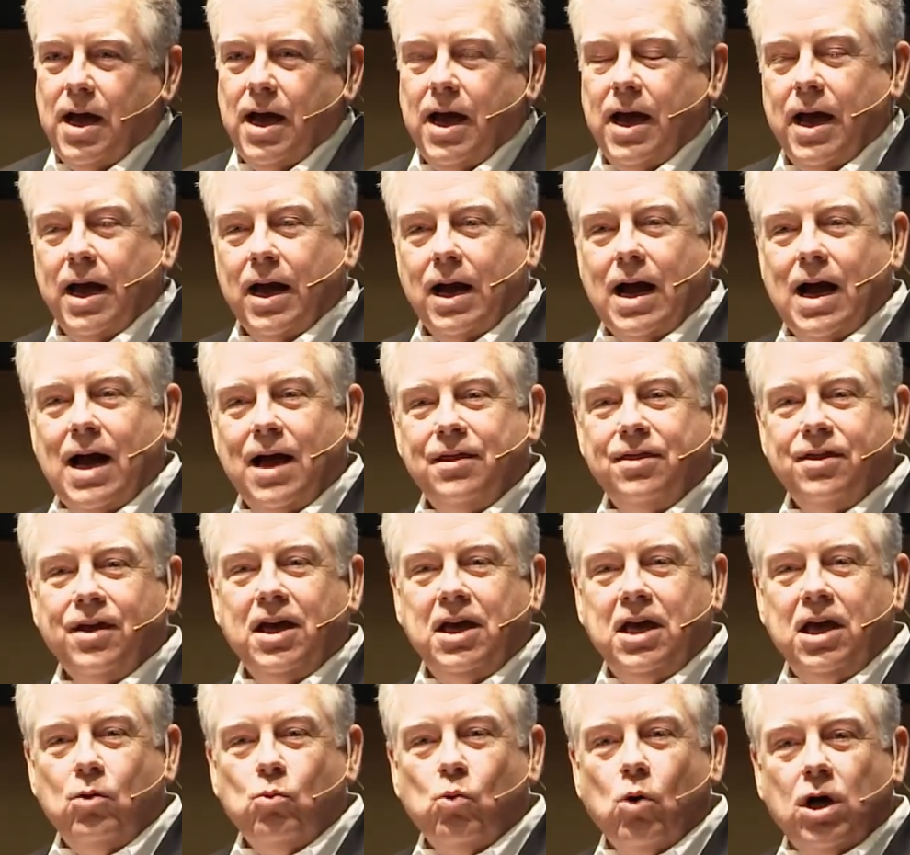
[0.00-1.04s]
And I think
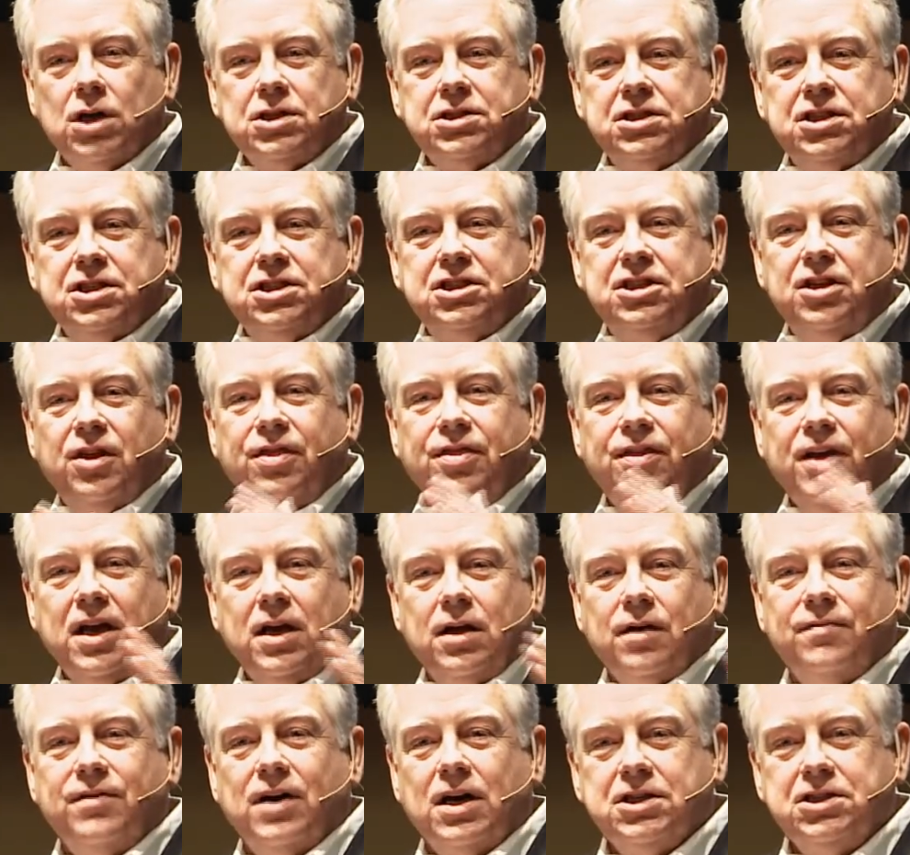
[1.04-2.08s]
He wants us to think
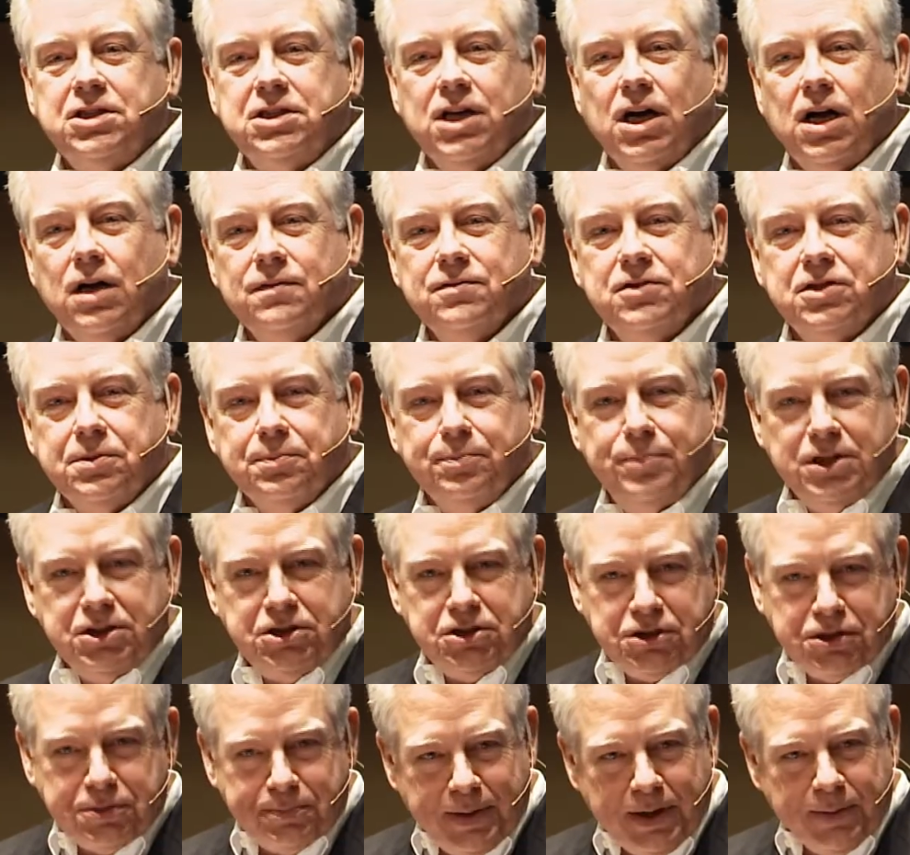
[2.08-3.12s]
of ourselves, and
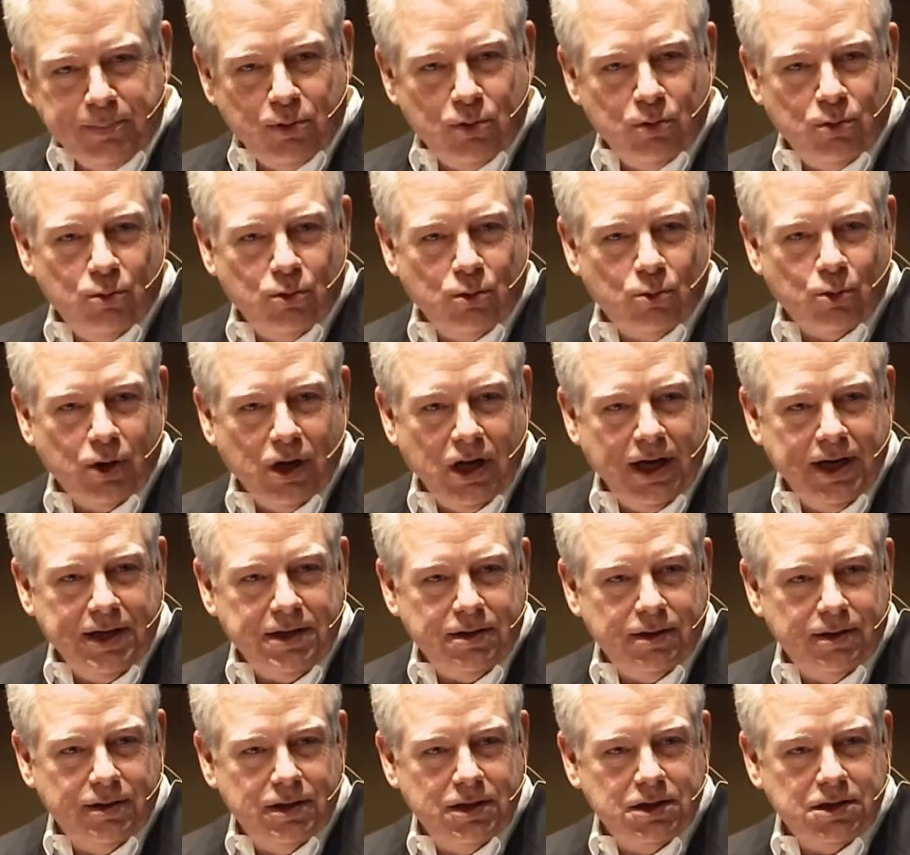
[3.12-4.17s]
business people will relate
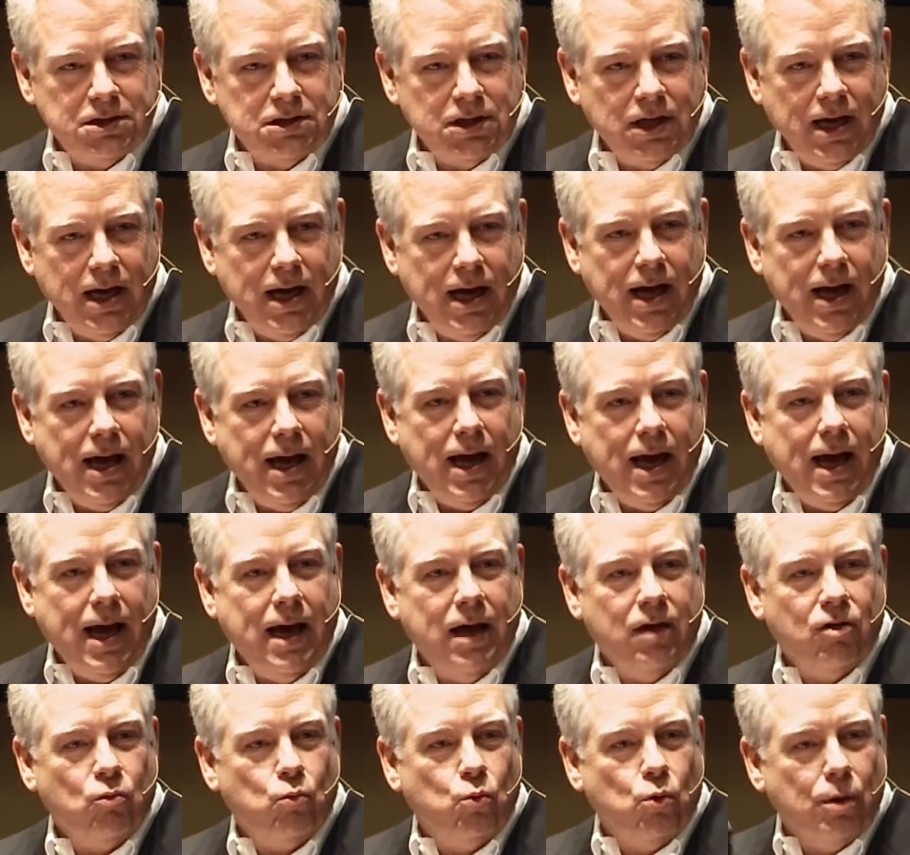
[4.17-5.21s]
to this,
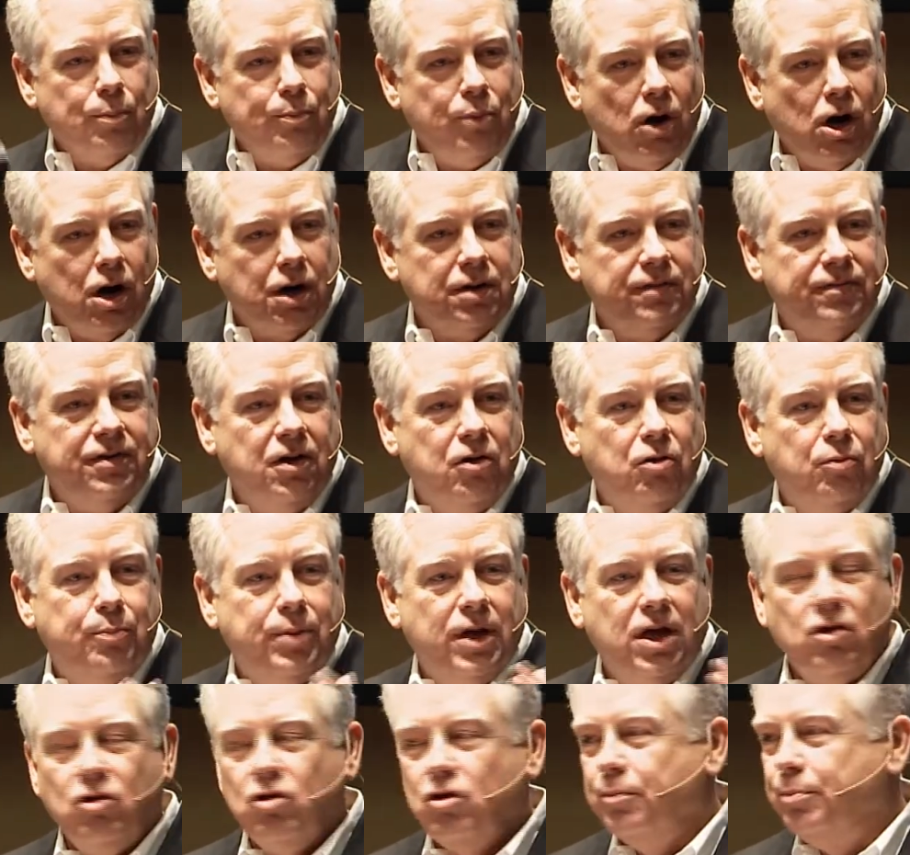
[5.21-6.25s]
as we're part of His
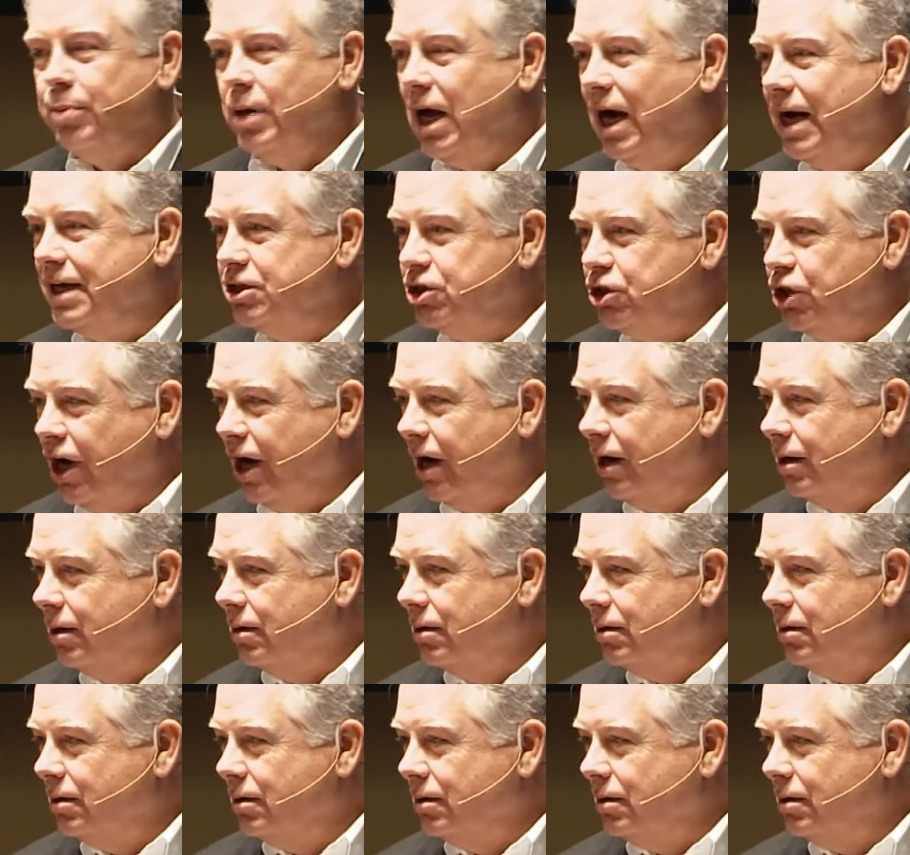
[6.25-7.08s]
big supply chain.